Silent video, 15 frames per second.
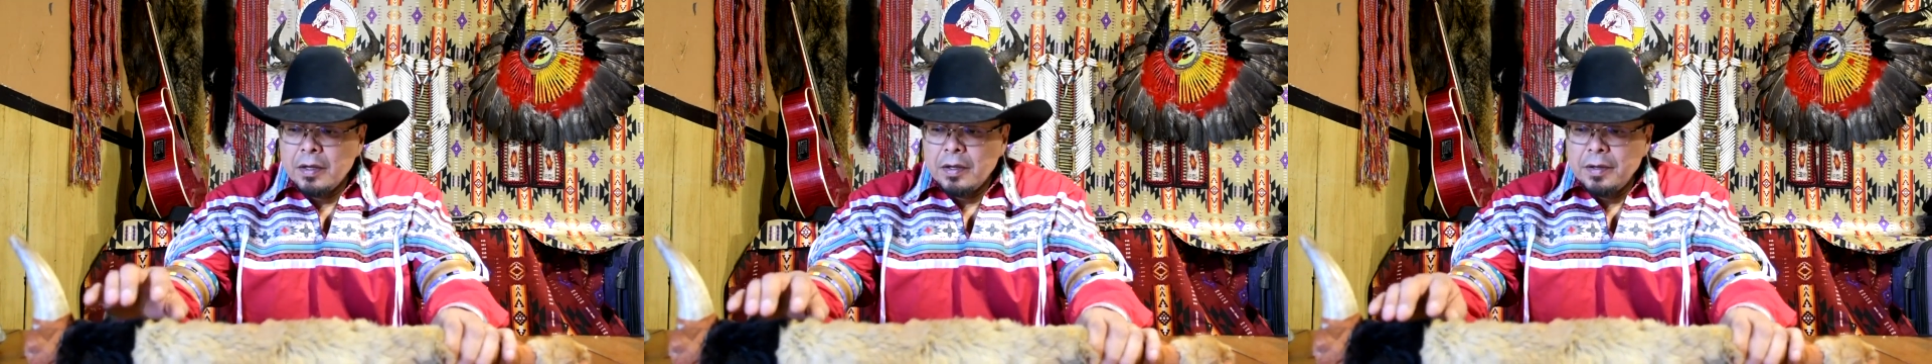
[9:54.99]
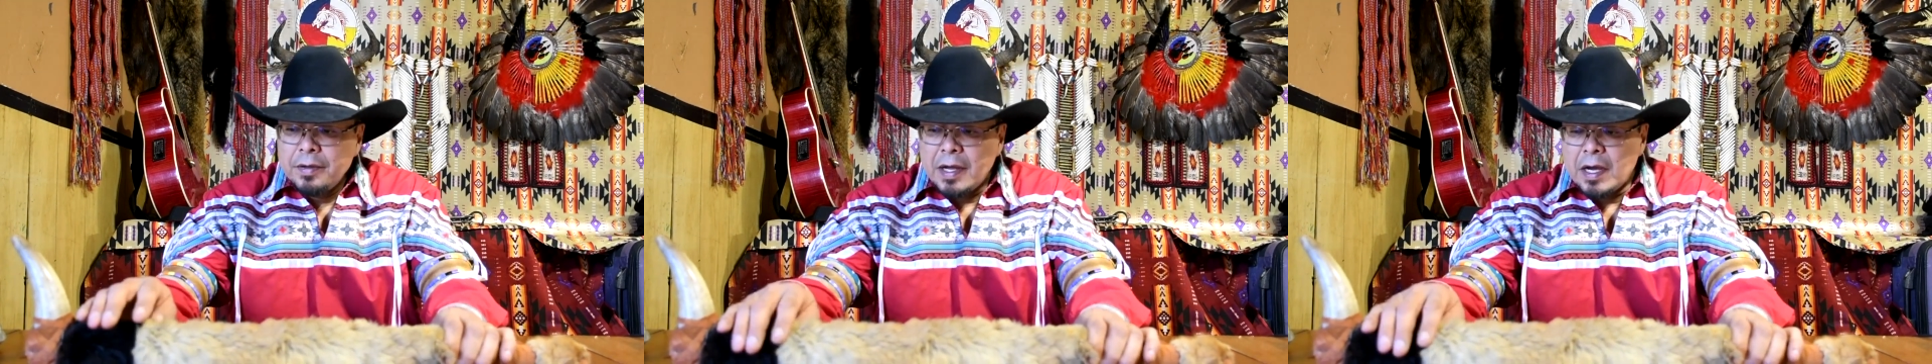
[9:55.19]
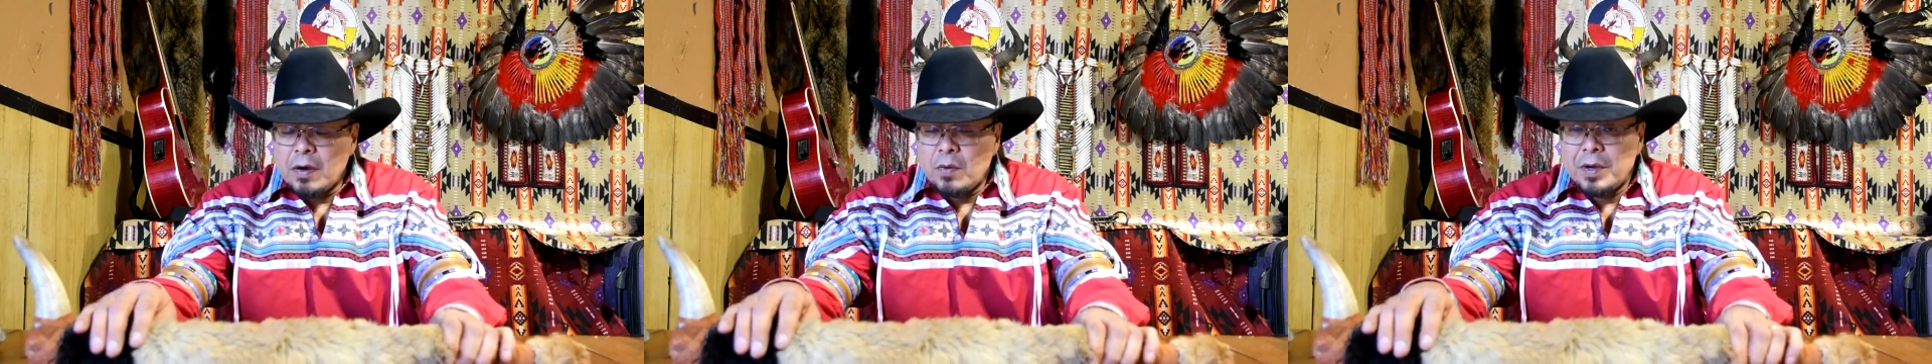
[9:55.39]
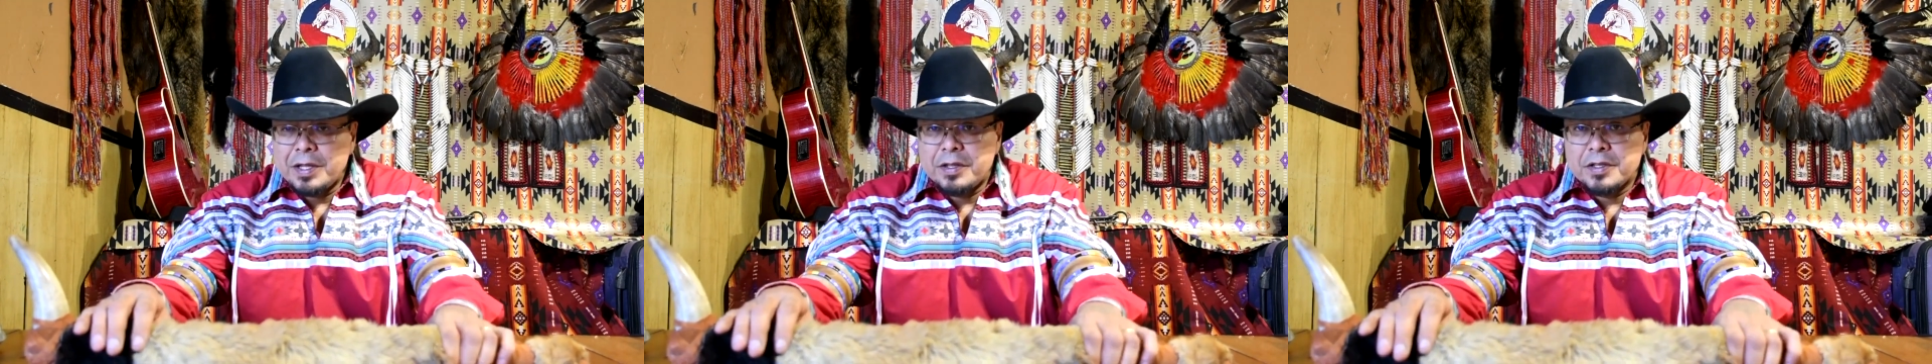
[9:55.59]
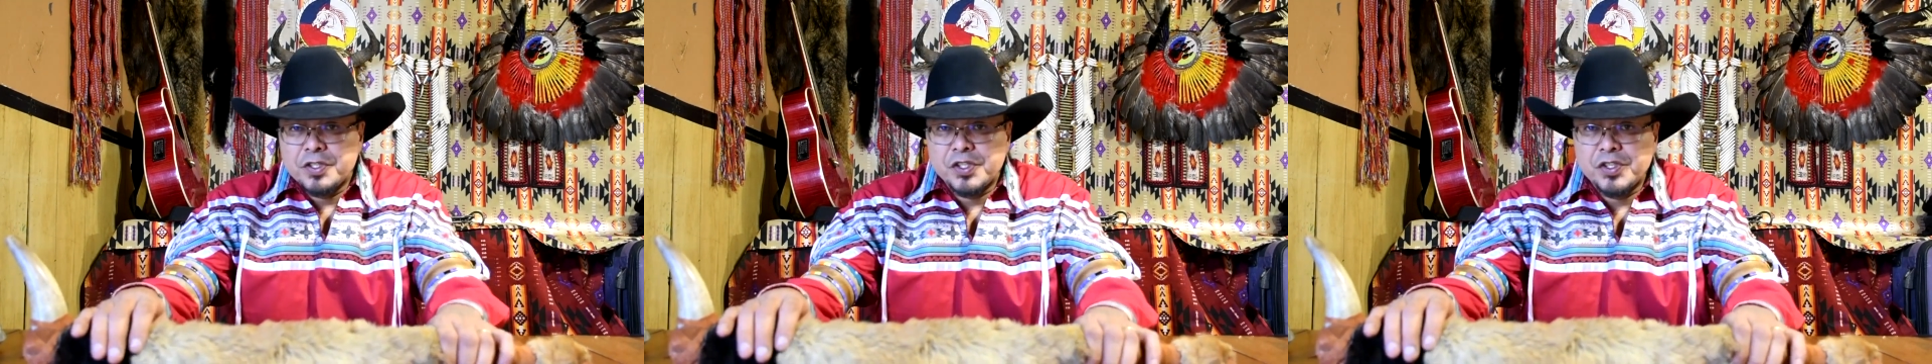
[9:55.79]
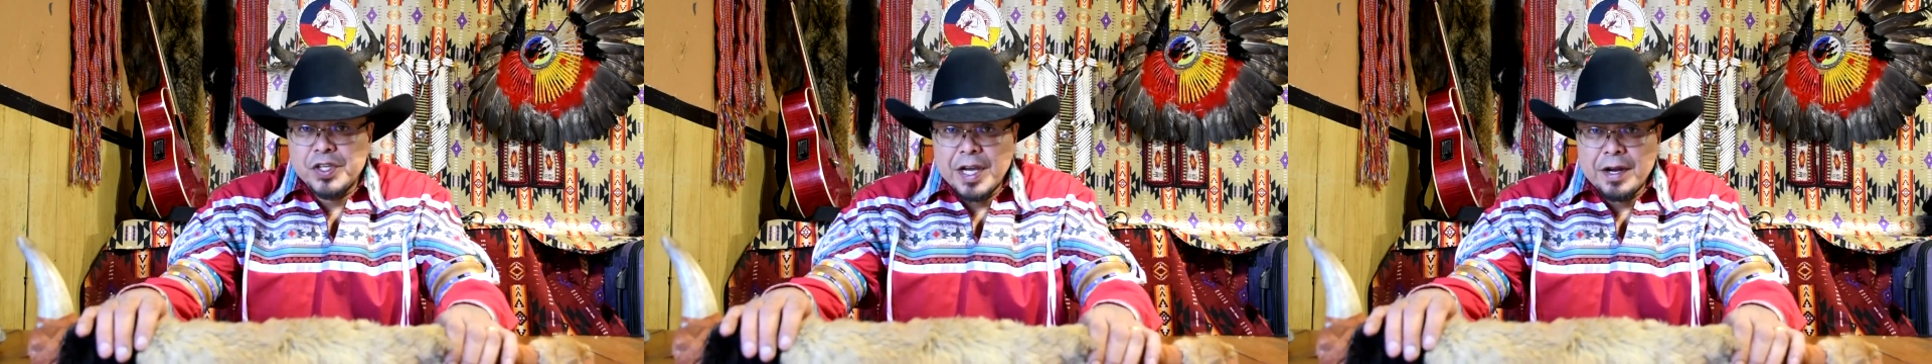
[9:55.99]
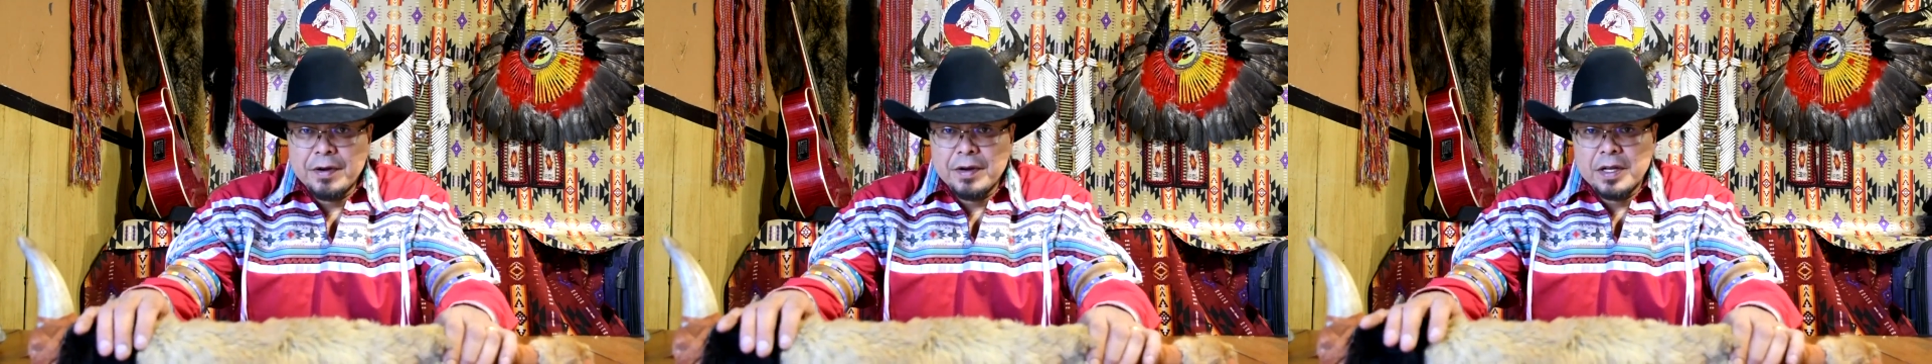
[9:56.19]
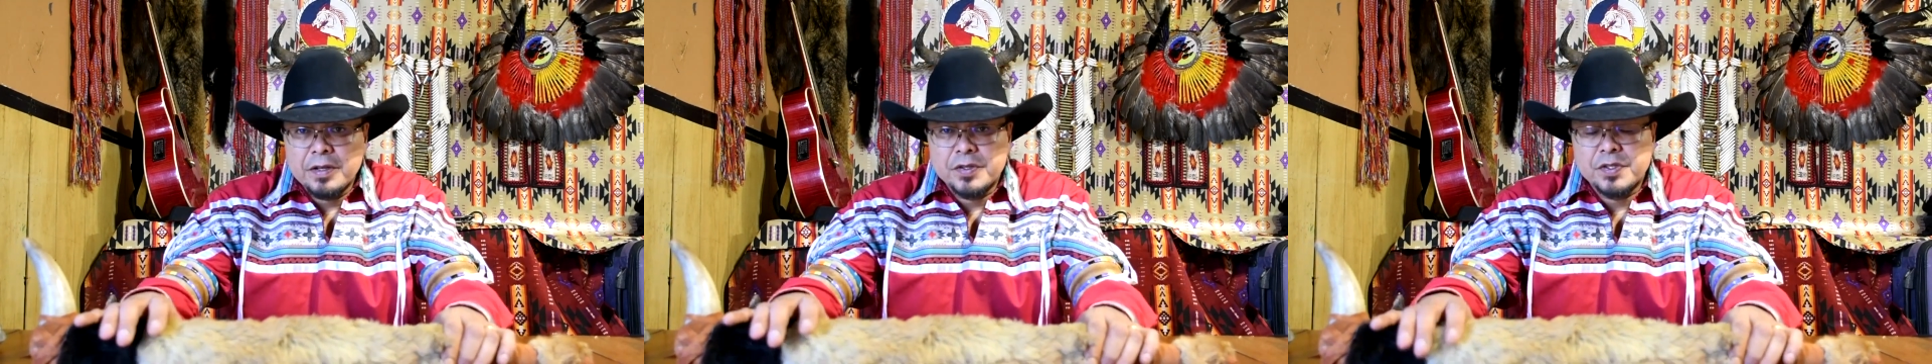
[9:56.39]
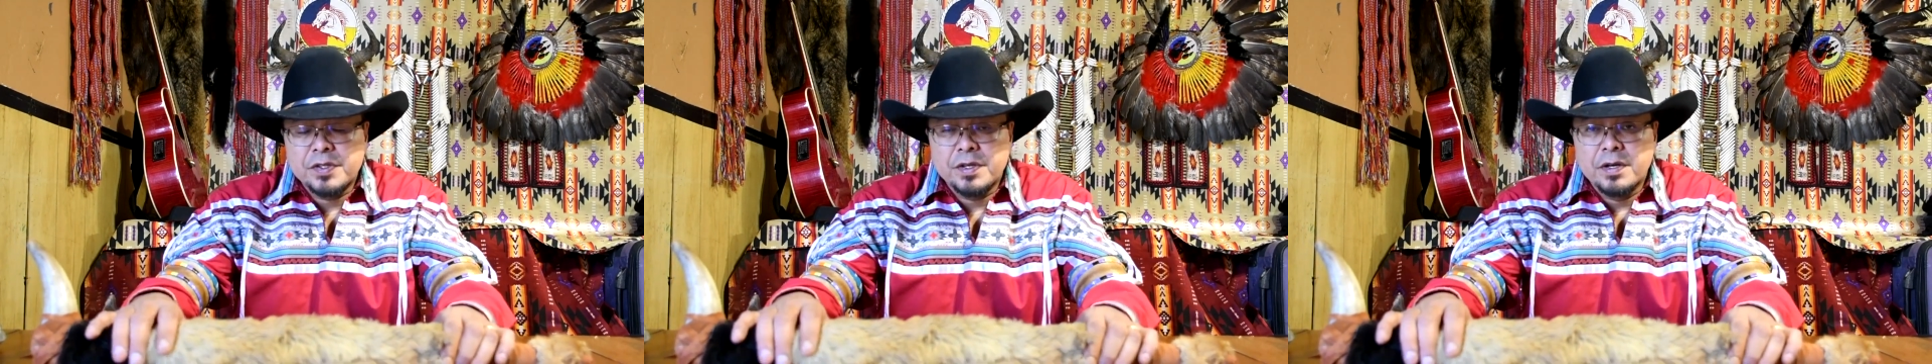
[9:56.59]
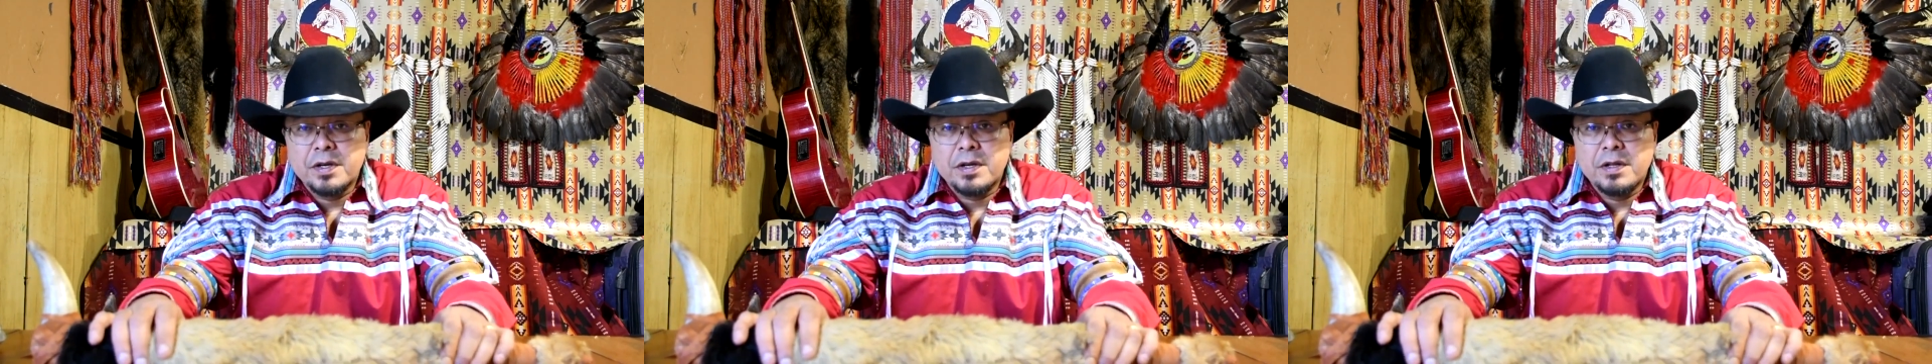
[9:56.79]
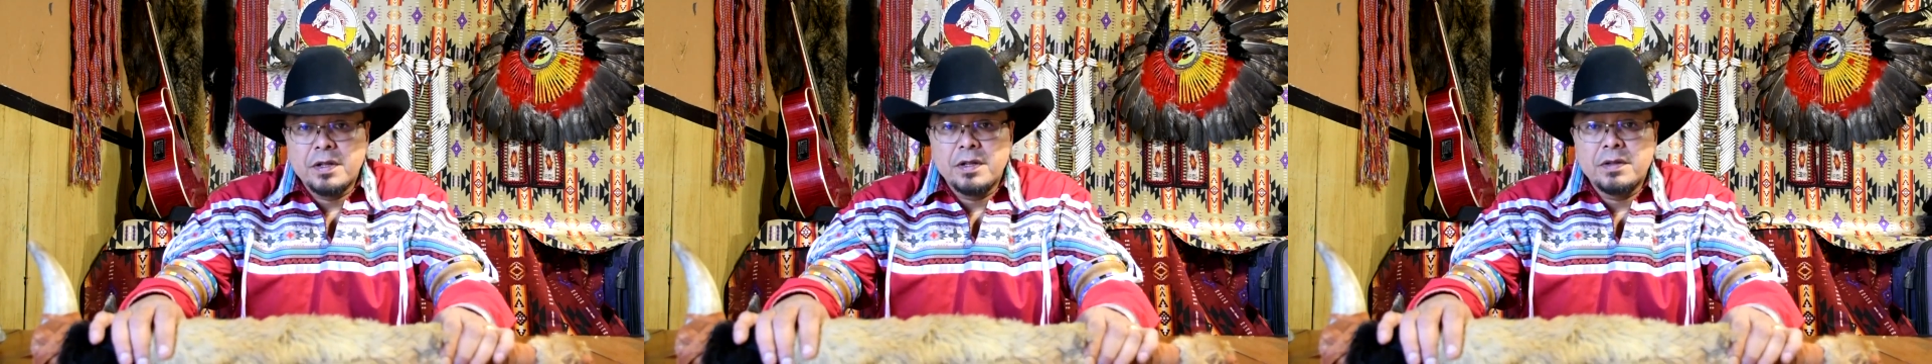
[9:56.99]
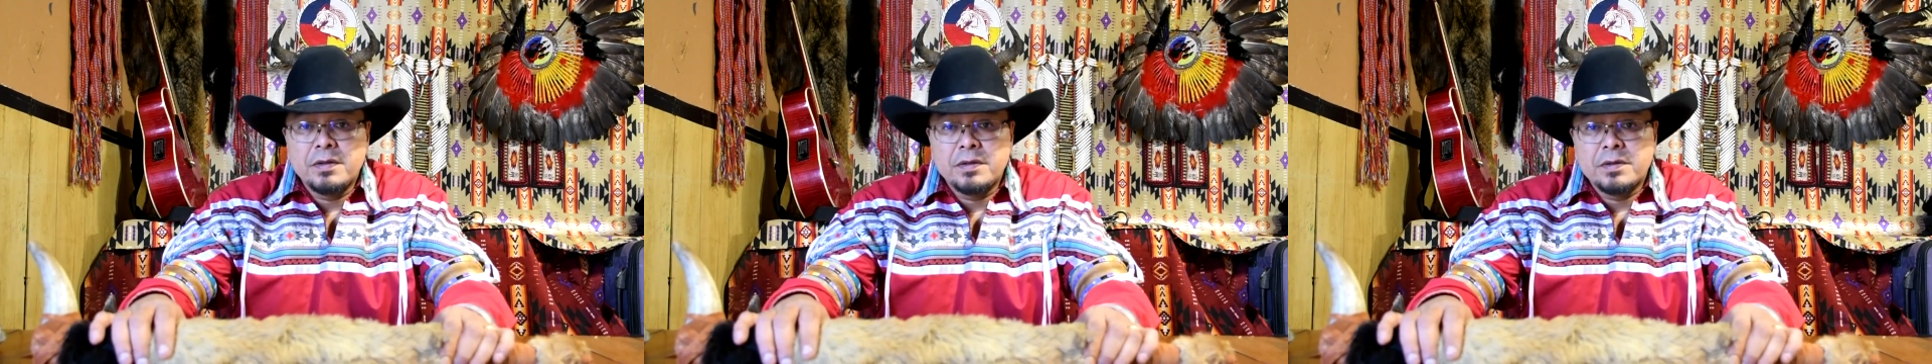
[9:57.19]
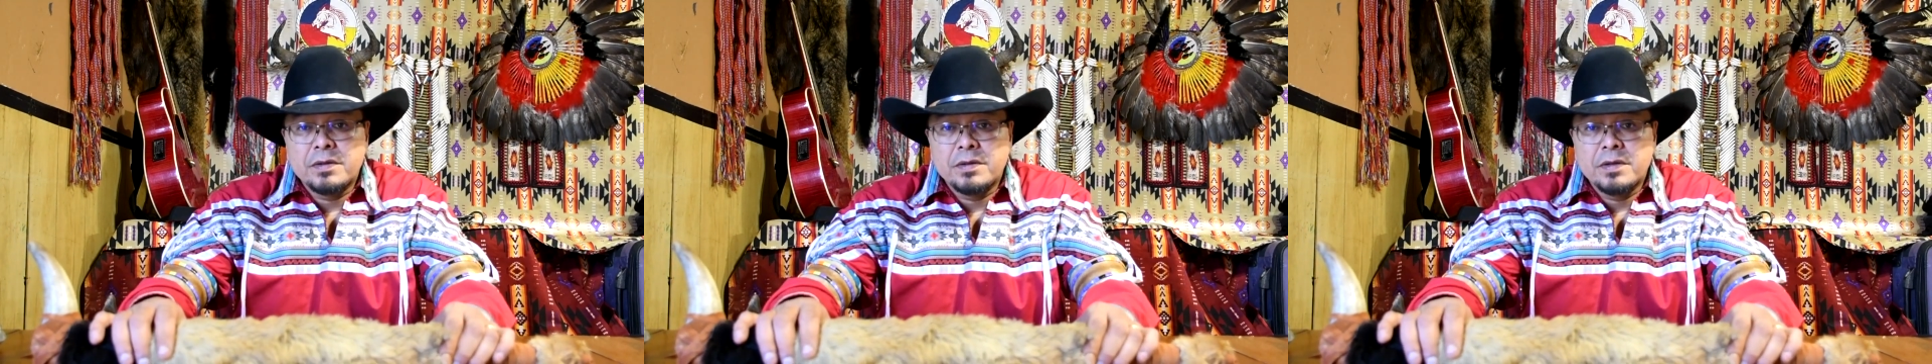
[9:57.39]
Now, with a sharing circle,